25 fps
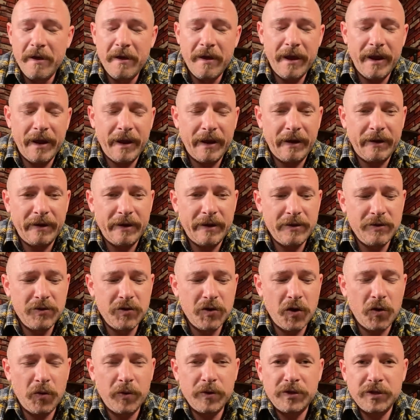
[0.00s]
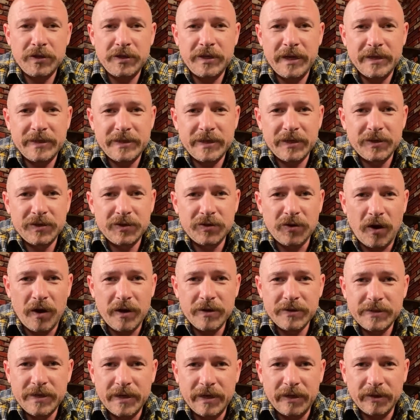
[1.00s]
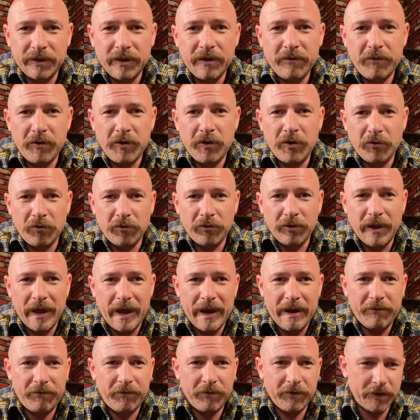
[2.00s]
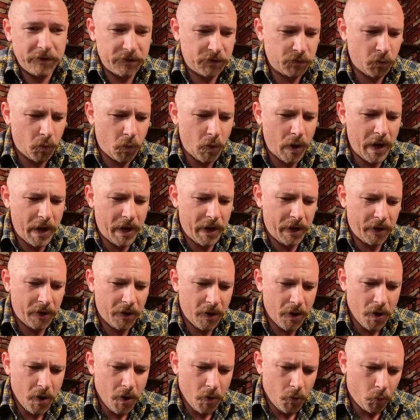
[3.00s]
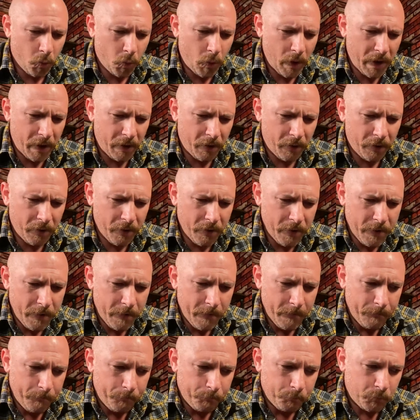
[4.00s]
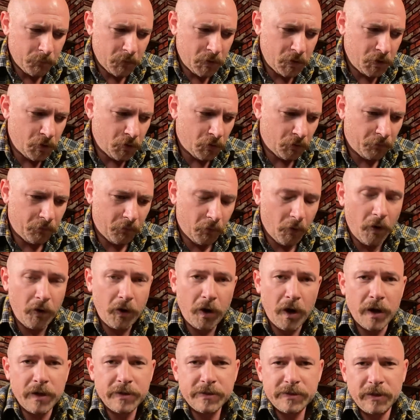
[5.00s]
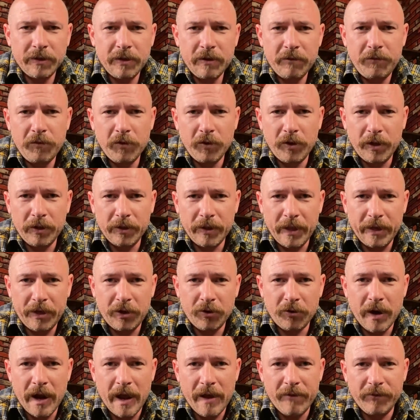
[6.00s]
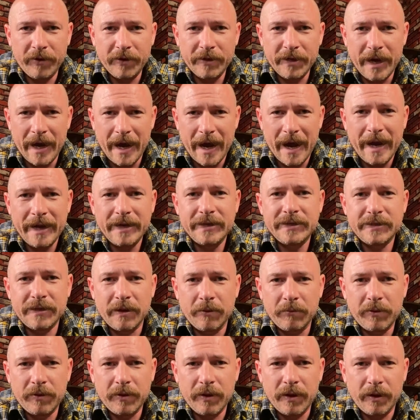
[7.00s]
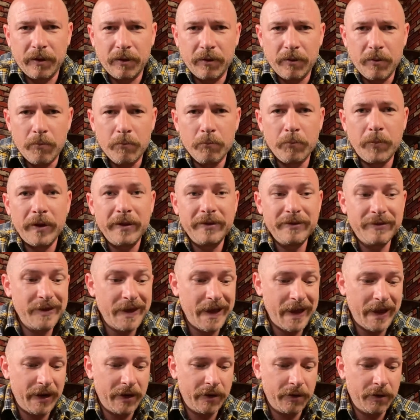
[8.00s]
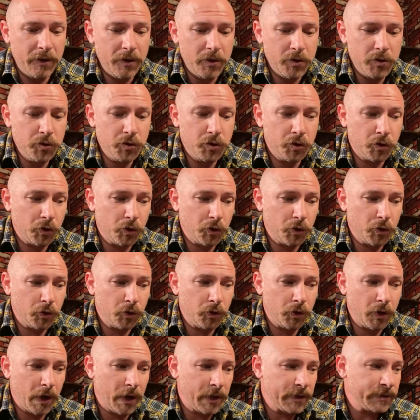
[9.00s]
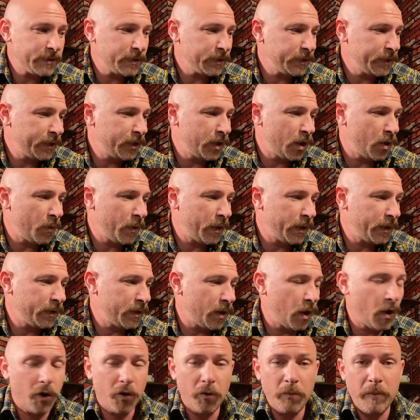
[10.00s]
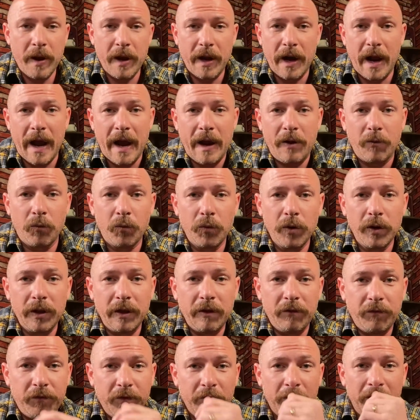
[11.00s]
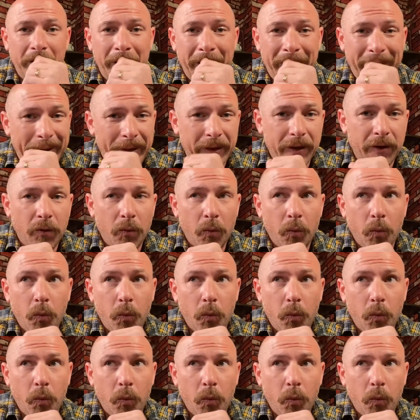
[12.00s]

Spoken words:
And, it just gets exhausting living your life in this way where you're constantly feeling like you're having to hide something, but then you're constantly going, oh man, I really feel like